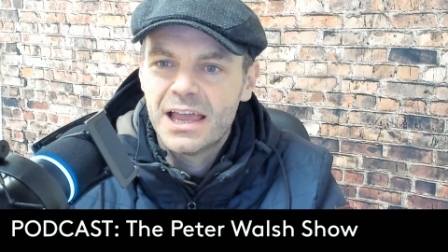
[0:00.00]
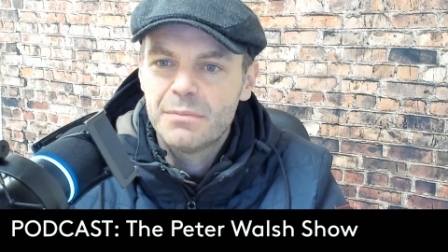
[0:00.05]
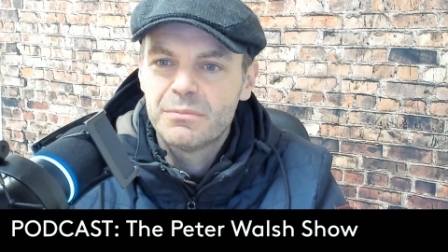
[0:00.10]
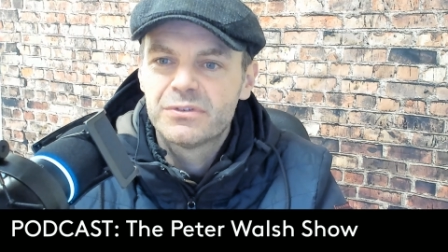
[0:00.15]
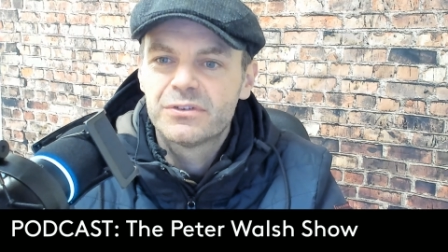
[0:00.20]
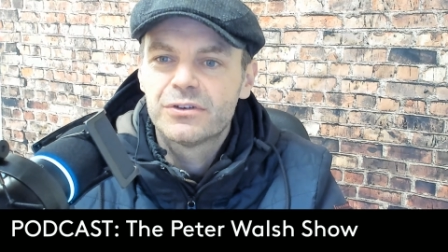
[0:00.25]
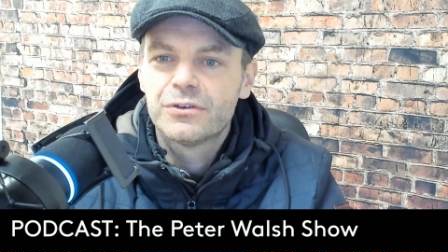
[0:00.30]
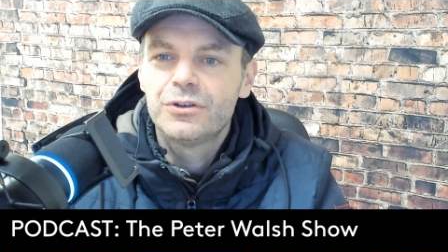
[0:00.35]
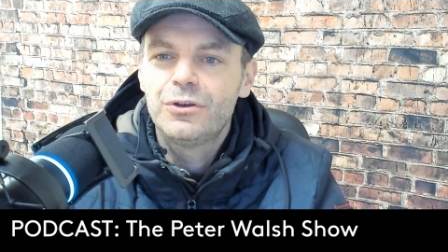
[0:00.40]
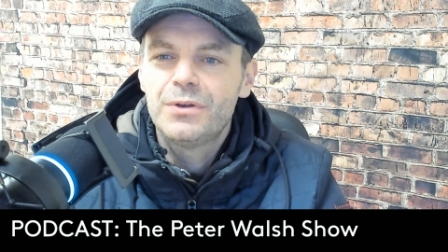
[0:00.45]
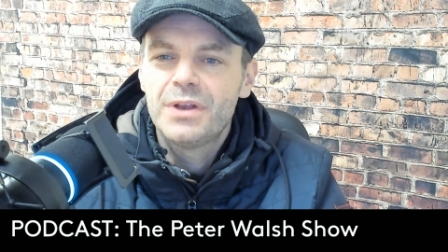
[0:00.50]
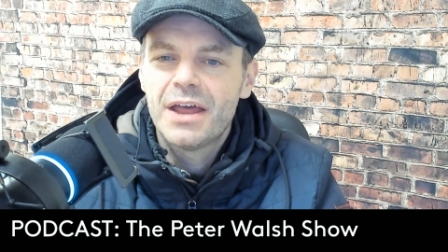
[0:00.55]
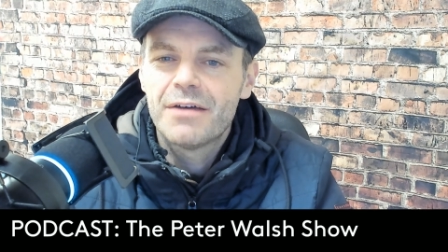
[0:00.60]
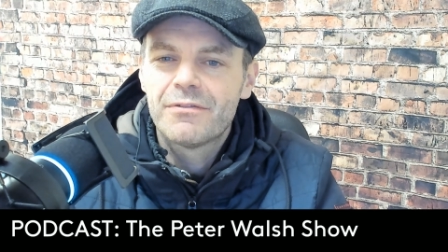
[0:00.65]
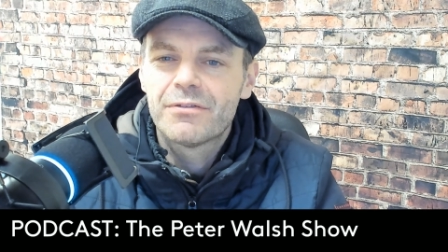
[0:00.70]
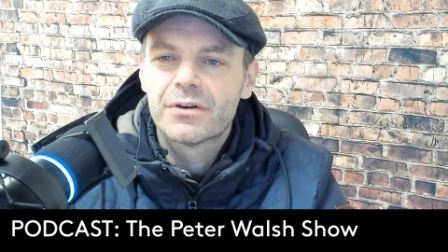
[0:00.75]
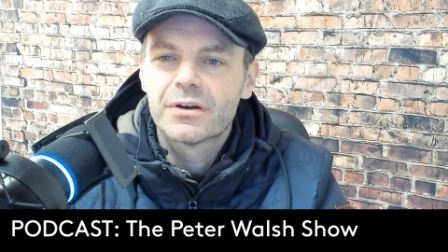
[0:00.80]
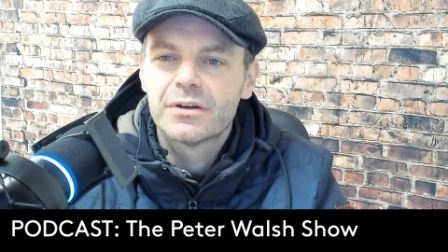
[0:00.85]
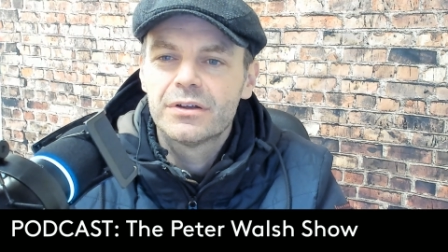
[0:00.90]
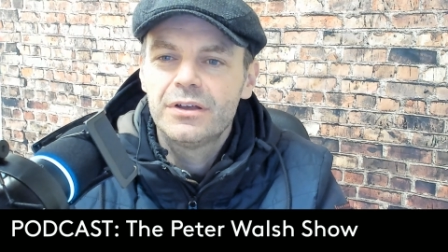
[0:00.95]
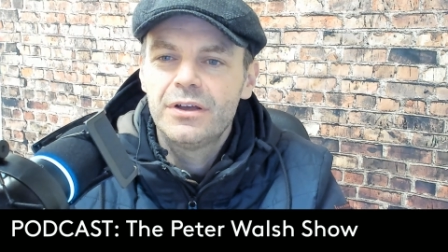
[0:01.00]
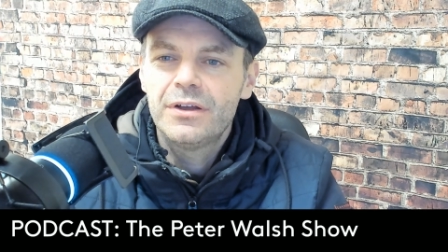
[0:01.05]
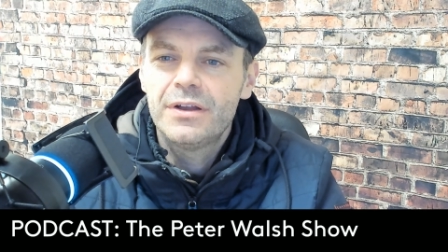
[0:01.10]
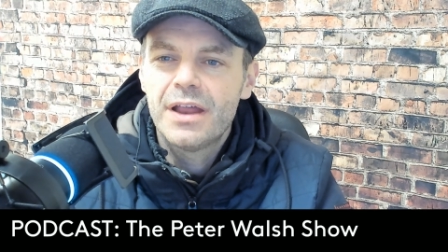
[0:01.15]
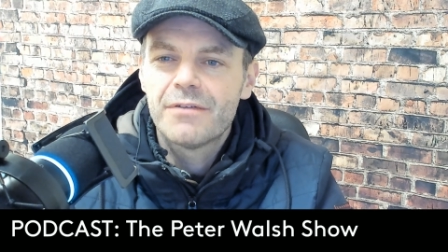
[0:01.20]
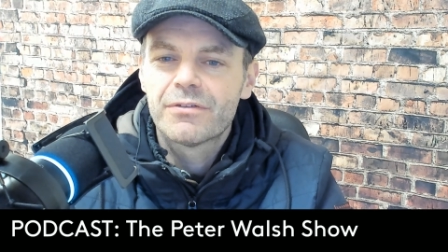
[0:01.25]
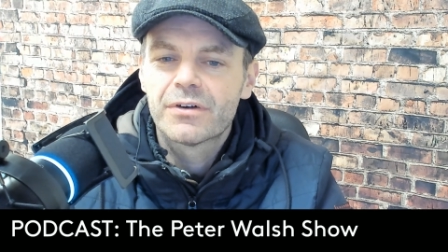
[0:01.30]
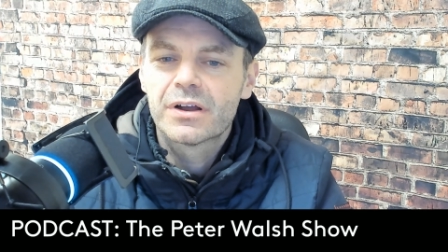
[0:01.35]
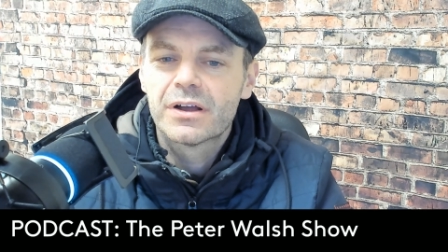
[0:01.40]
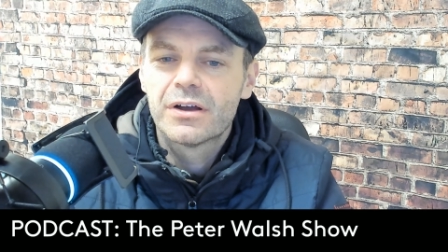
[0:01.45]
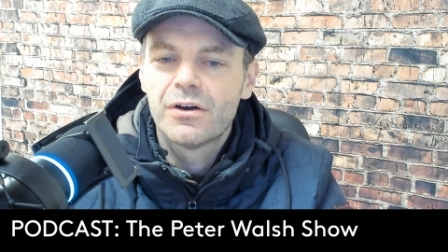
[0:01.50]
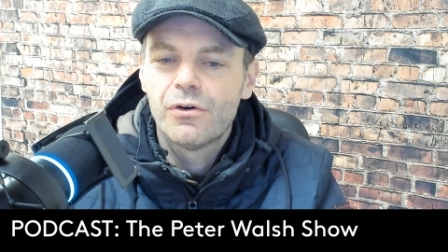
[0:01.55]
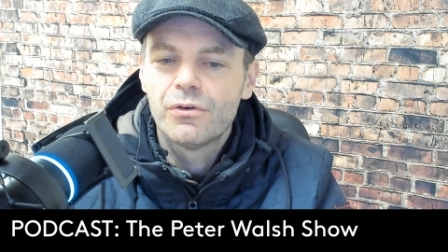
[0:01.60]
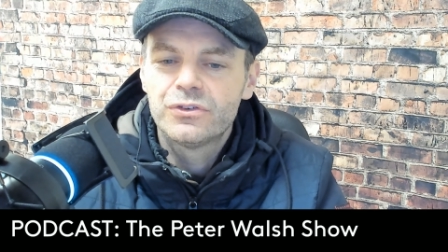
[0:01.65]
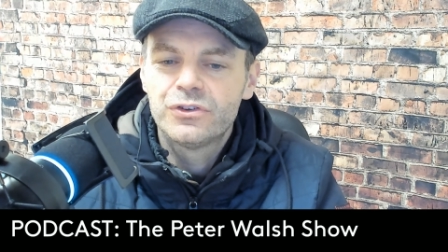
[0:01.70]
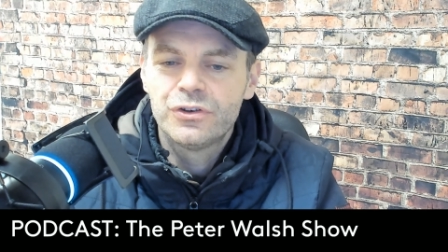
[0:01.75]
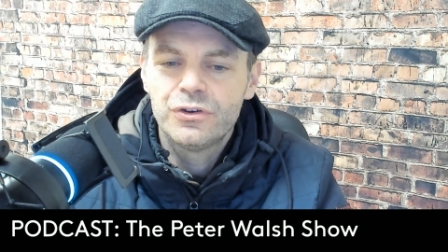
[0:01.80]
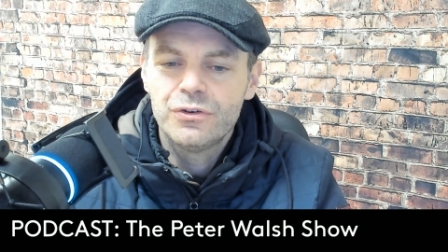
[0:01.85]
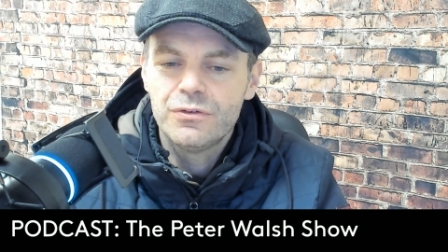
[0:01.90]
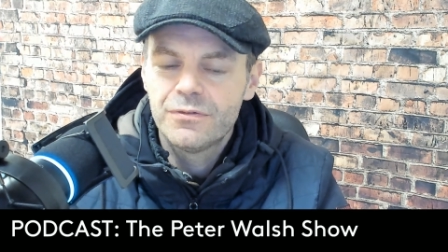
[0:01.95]
So you never you never go
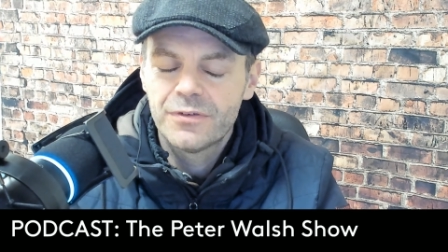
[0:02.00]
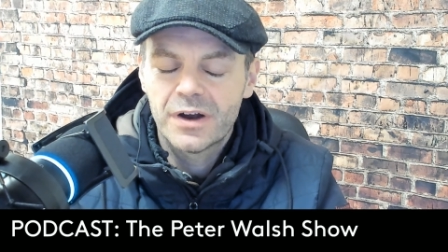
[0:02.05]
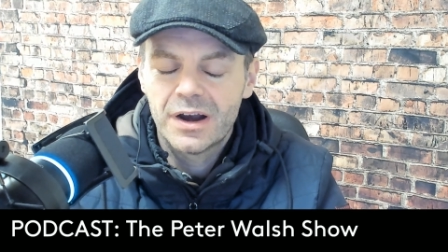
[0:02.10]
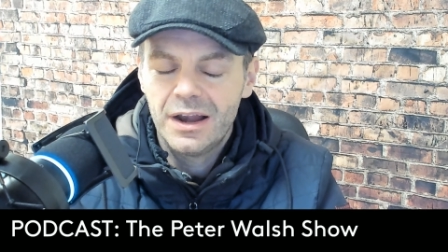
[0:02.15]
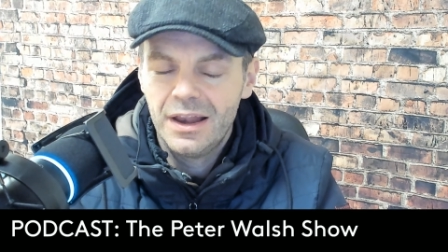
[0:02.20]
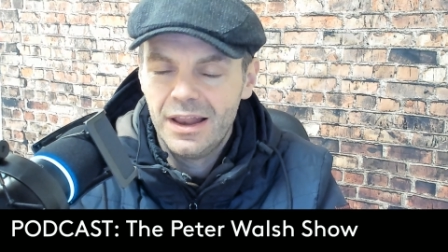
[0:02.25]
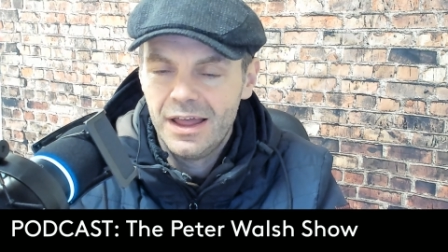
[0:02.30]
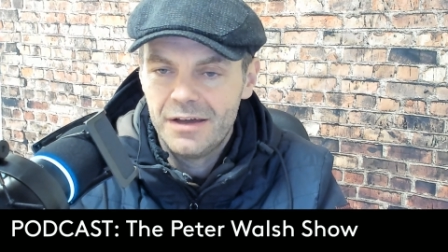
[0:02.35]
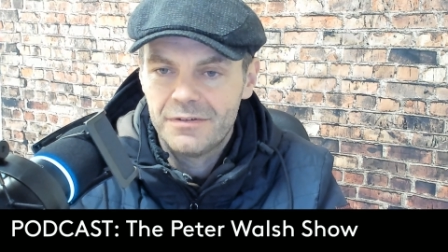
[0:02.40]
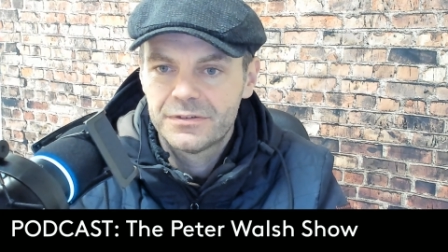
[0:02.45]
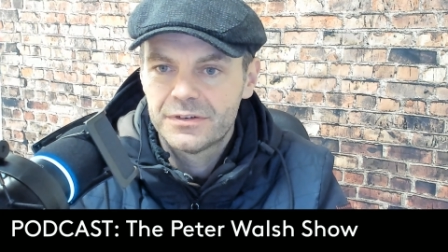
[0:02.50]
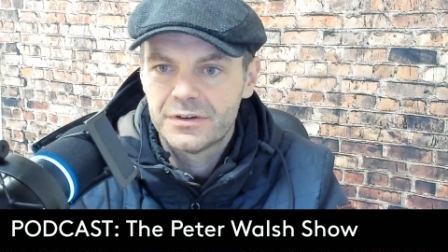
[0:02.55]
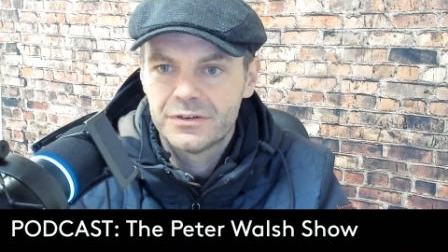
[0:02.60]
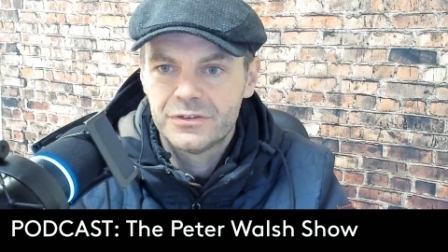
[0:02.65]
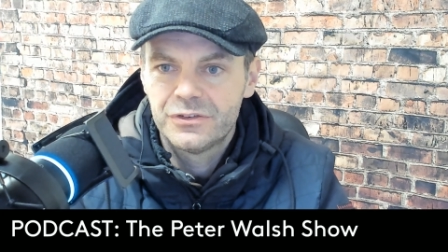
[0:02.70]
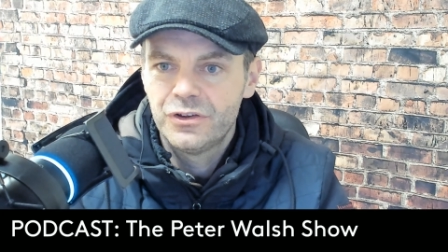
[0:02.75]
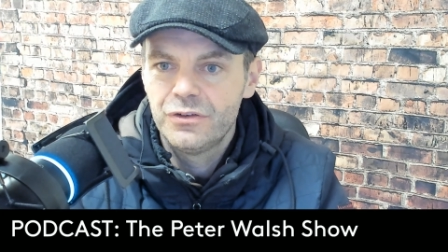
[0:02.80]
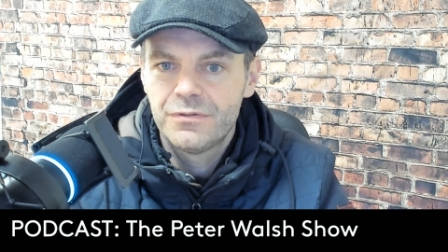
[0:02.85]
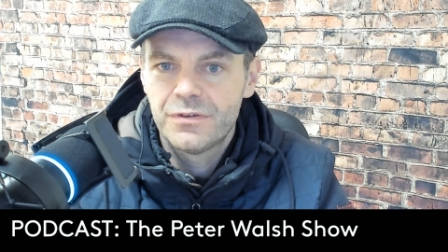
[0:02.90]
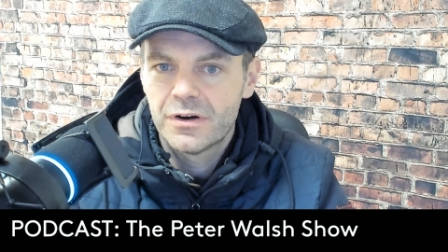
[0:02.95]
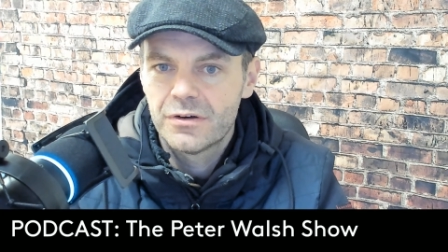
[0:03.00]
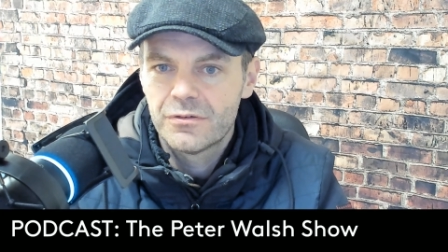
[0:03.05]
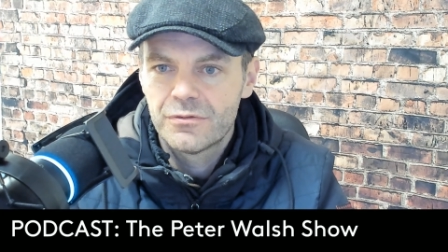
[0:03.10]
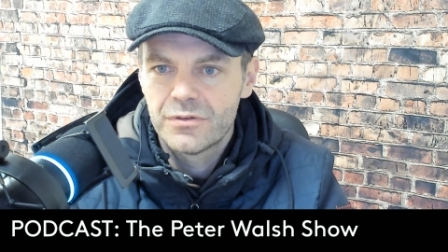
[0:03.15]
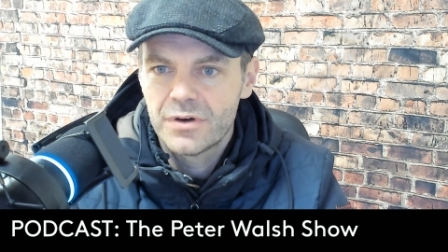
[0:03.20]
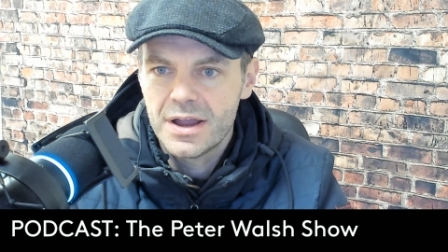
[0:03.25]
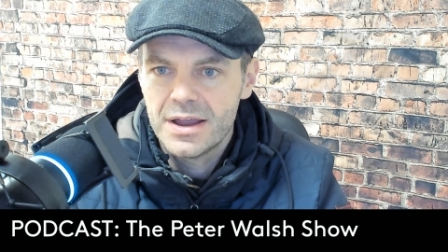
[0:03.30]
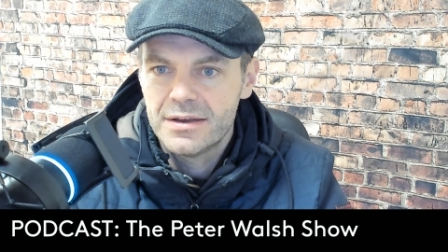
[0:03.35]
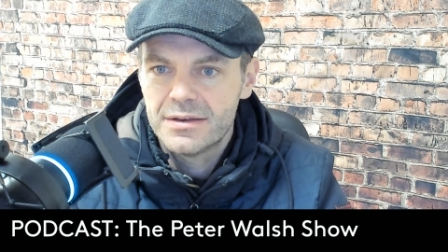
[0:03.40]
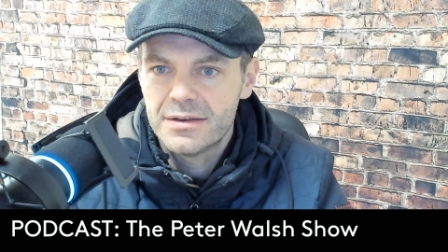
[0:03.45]
too far left or too far right